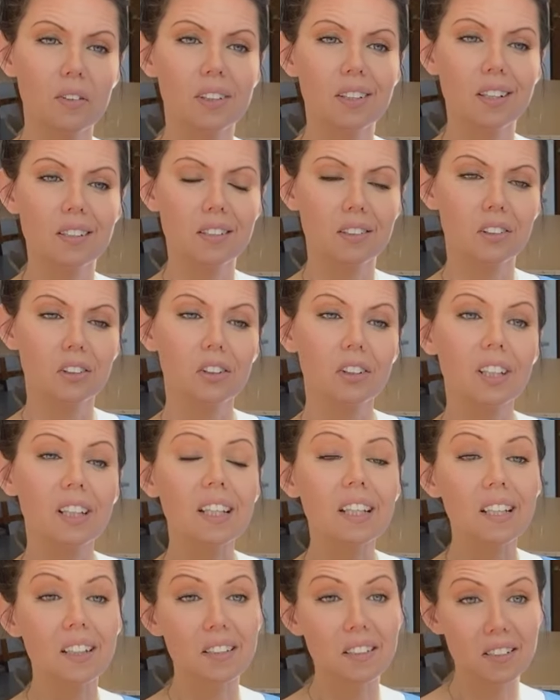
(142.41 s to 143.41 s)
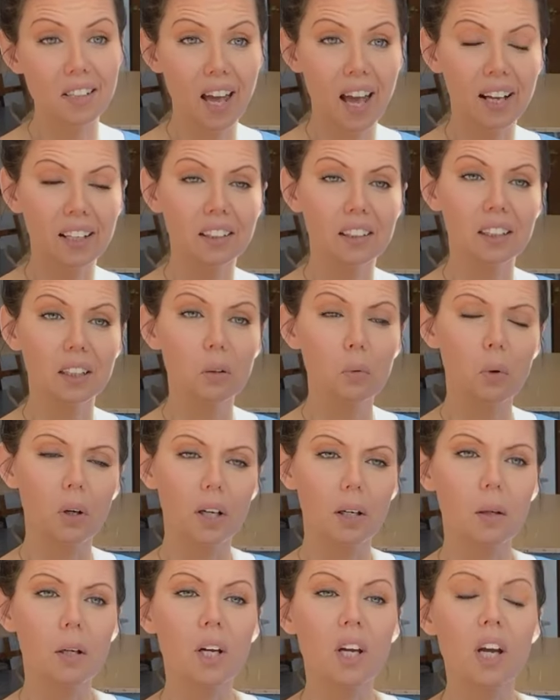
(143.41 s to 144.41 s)
it doesn't look exactly
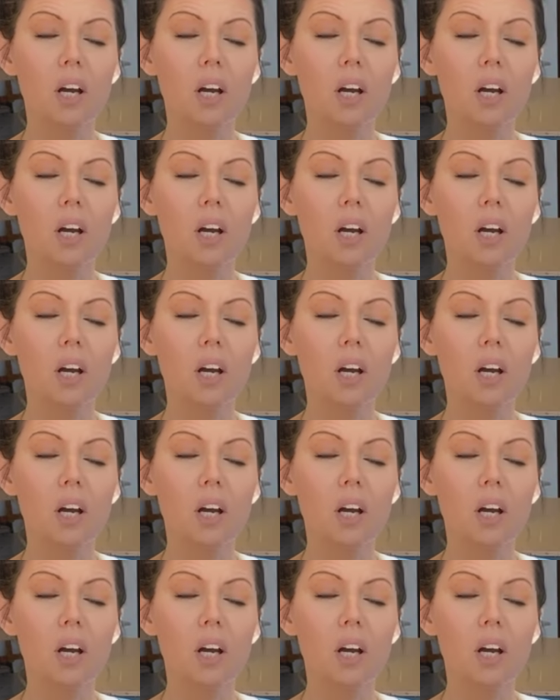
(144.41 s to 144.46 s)
what